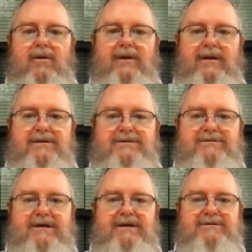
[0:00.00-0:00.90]
that
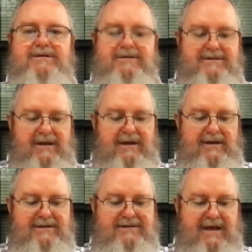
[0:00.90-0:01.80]
Jesus
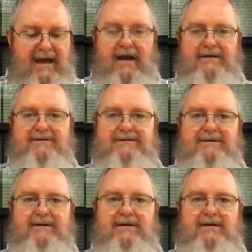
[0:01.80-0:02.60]
says